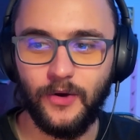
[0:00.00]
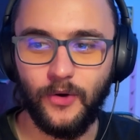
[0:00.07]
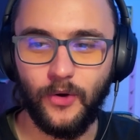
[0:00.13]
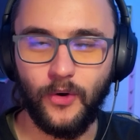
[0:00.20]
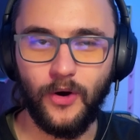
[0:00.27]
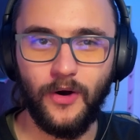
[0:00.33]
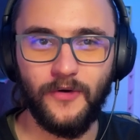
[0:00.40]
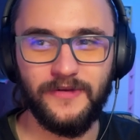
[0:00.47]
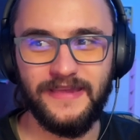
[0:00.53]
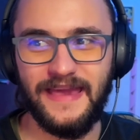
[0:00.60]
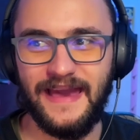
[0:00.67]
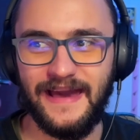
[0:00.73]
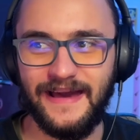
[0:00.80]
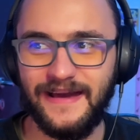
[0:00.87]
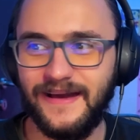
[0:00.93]
Oh
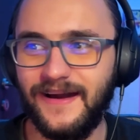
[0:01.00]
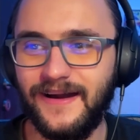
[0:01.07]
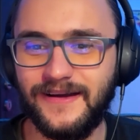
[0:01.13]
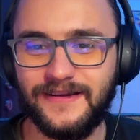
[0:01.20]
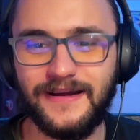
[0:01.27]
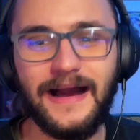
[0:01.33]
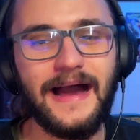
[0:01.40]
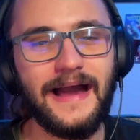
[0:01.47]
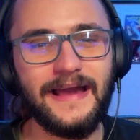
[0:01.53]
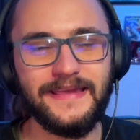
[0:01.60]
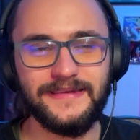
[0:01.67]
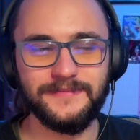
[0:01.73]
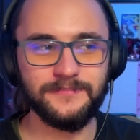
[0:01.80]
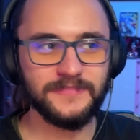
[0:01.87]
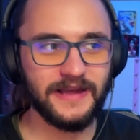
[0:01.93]
yeah.
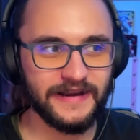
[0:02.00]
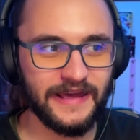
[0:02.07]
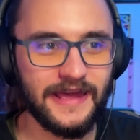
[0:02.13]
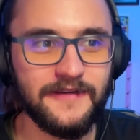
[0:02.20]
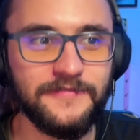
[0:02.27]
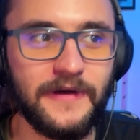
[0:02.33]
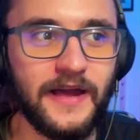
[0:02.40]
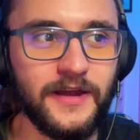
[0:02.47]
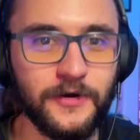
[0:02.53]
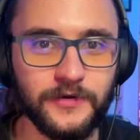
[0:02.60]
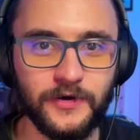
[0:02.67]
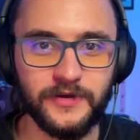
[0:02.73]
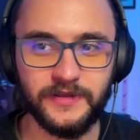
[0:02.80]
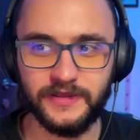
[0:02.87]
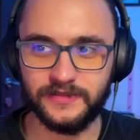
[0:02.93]
I'm gonna have
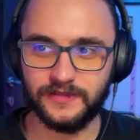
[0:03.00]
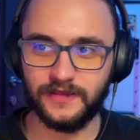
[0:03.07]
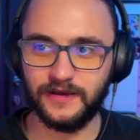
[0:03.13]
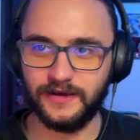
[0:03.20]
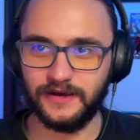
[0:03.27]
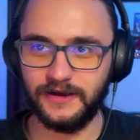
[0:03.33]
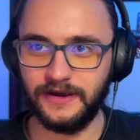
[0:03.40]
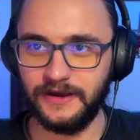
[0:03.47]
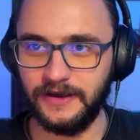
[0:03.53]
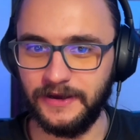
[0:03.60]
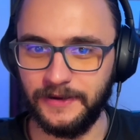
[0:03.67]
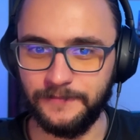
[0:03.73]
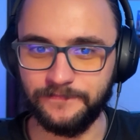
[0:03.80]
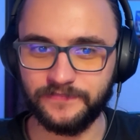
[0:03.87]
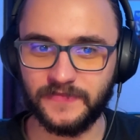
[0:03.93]
Iono in
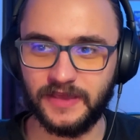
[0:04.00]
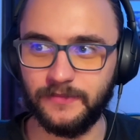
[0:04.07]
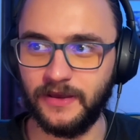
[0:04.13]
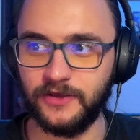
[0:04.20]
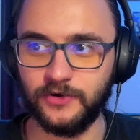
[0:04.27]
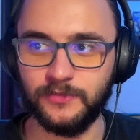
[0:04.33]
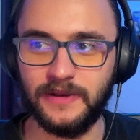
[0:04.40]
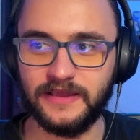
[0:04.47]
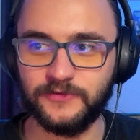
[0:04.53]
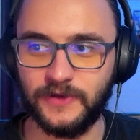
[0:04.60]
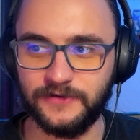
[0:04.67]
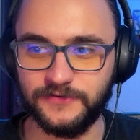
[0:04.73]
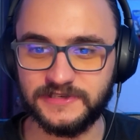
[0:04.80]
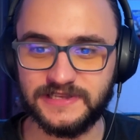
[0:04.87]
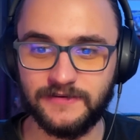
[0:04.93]
my room like
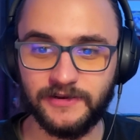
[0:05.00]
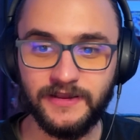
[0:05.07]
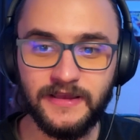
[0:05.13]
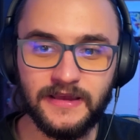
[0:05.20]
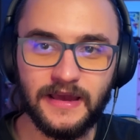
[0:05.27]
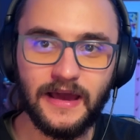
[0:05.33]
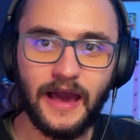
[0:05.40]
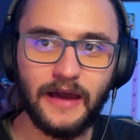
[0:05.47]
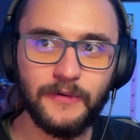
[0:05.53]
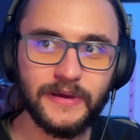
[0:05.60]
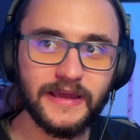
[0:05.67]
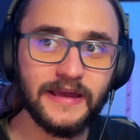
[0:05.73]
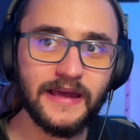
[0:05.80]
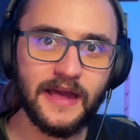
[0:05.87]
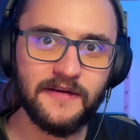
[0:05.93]
24/7. We
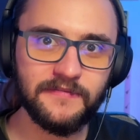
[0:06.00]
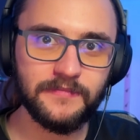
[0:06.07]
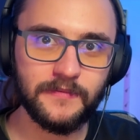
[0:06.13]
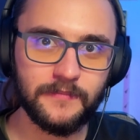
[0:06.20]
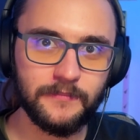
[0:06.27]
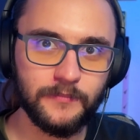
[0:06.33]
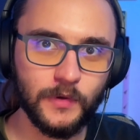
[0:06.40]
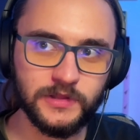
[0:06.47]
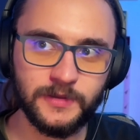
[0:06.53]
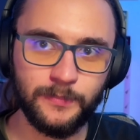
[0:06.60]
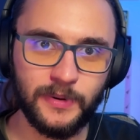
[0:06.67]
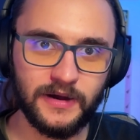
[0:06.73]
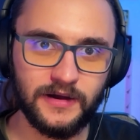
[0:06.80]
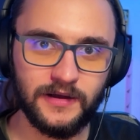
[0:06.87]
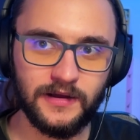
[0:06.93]
can have
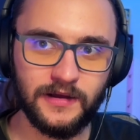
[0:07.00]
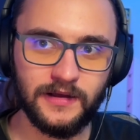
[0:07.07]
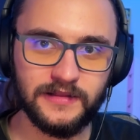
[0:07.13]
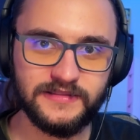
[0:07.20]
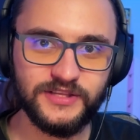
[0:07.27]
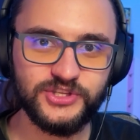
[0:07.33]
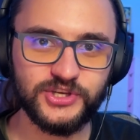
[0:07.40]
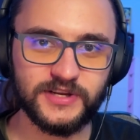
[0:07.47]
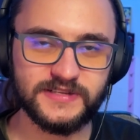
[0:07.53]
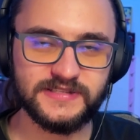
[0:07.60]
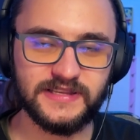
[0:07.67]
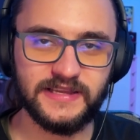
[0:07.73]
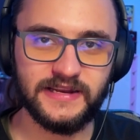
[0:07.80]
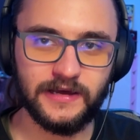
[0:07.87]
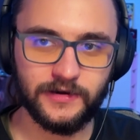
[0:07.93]
multiple
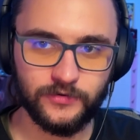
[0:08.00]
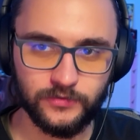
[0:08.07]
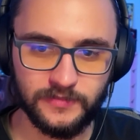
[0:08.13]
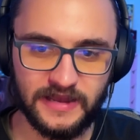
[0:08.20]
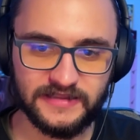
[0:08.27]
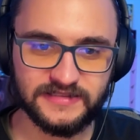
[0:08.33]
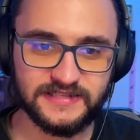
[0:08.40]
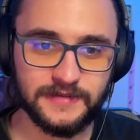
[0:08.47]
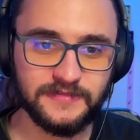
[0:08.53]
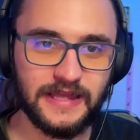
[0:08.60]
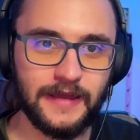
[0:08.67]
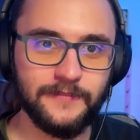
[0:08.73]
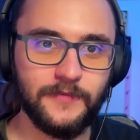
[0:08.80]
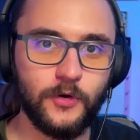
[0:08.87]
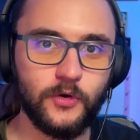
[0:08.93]
teachers in our room at the same
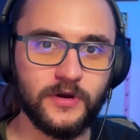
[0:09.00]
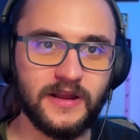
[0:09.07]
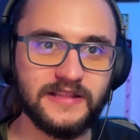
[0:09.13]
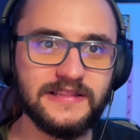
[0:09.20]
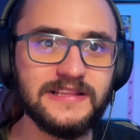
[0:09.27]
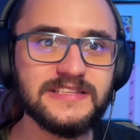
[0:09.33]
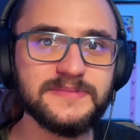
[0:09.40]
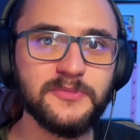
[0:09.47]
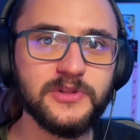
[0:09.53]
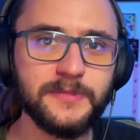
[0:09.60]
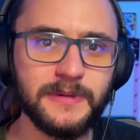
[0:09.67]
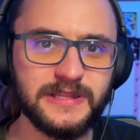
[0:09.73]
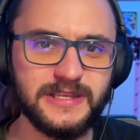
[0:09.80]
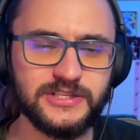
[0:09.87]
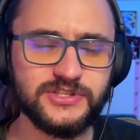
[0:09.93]
time. Or at least
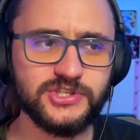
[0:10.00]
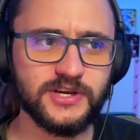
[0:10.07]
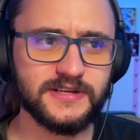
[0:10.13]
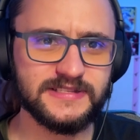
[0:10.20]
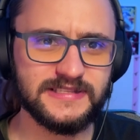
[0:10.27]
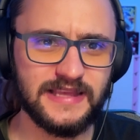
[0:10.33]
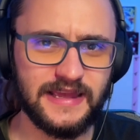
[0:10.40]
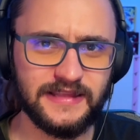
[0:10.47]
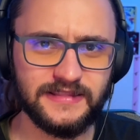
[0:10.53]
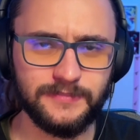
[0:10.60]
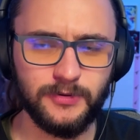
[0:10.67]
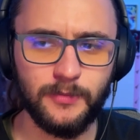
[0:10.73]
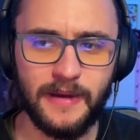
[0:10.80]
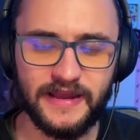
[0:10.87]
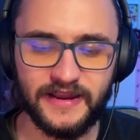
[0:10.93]
multiple teachers at
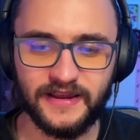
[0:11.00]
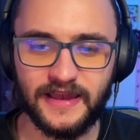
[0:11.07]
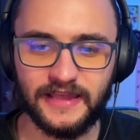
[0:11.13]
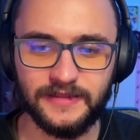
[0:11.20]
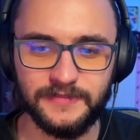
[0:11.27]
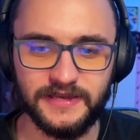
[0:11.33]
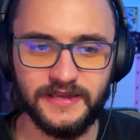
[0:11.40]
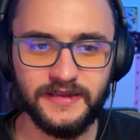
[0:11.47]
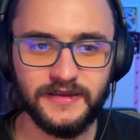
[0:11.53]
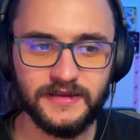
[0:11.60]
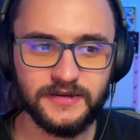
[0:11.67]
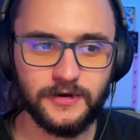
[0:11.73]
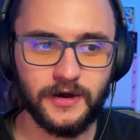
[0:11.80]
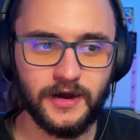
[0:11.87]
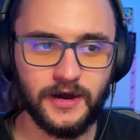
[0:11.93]
Blueberry Academy
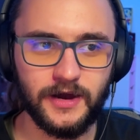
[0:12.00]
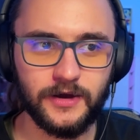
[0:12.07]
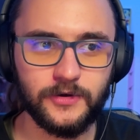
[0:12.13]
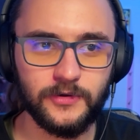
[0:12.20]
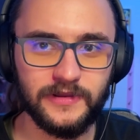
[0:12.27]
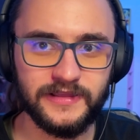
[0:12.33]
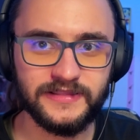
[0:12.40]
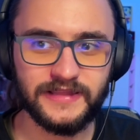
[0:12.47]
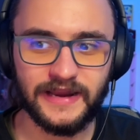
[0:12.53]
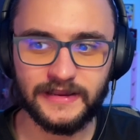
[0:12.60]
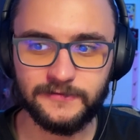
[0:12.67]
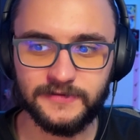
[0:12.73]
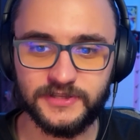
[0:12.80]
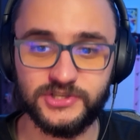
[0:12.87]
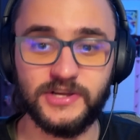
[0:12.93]
who
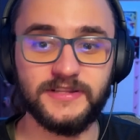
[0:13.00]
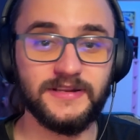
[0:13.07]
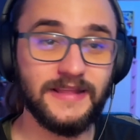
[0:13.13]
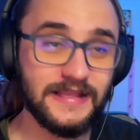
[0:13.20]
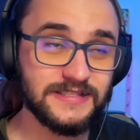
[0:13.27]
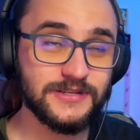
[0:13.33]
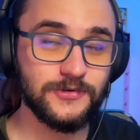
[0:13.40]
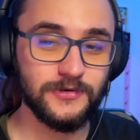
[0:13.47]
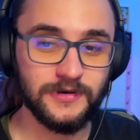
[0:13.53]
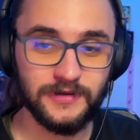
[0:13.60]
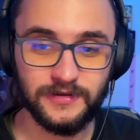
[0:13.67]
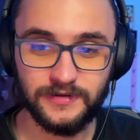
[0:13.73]
interact with each other. That's cool.